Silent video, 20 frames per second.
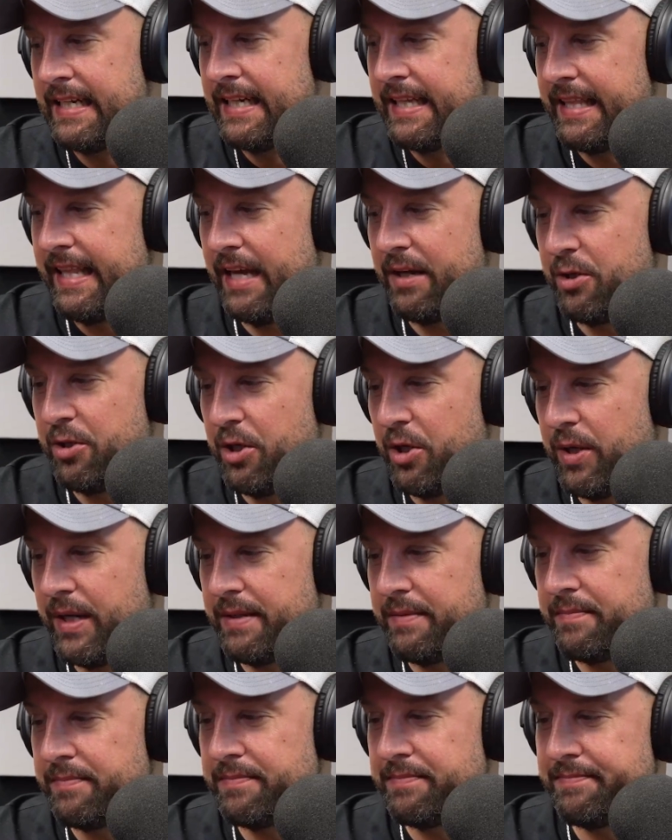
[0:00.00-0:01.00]
that'll do it.
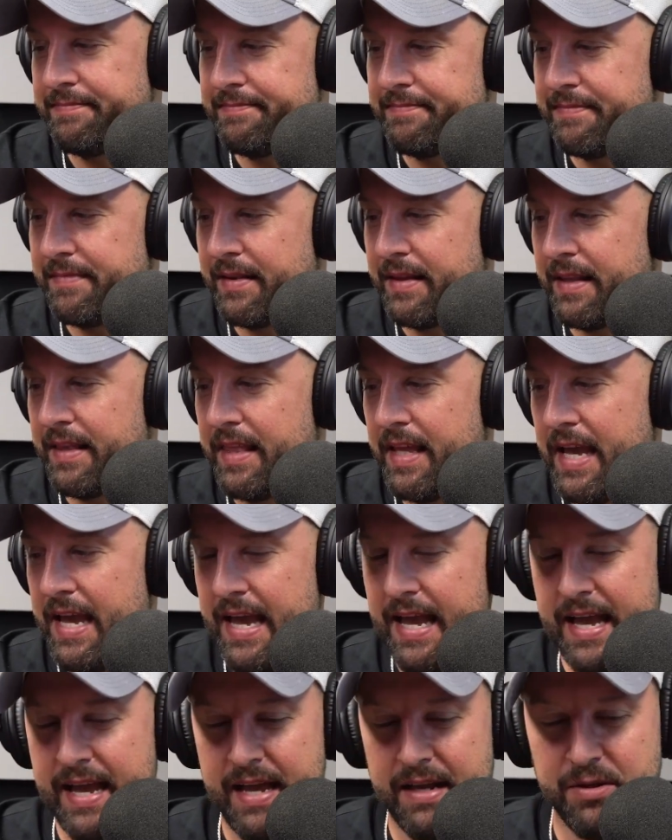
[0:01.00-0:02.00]

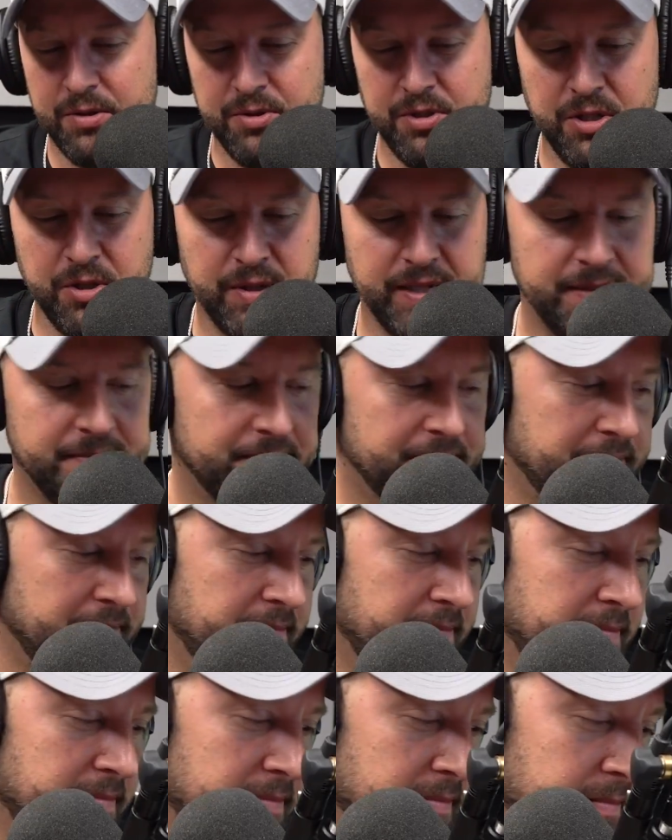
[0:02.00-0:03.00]
That'll do it.
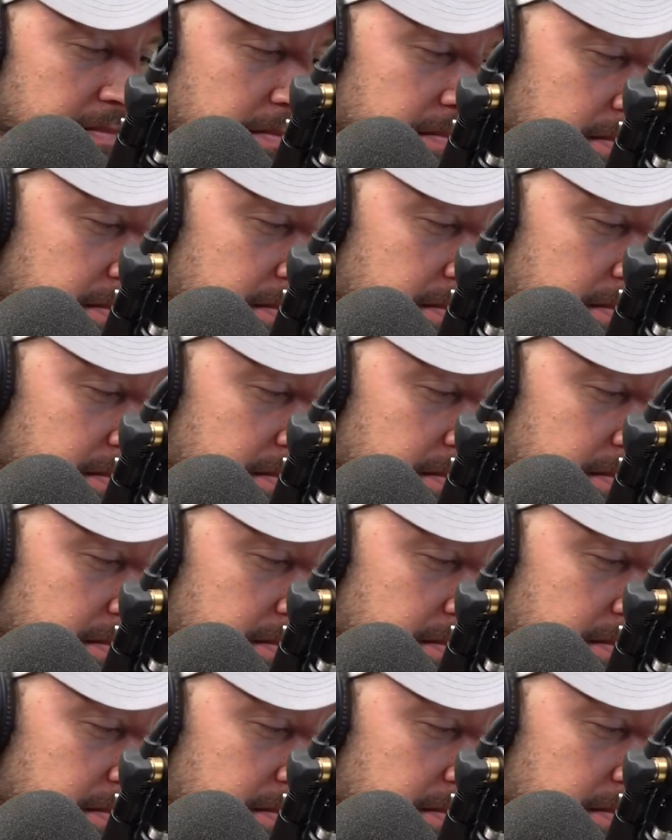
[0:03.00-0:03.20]
Your Honor,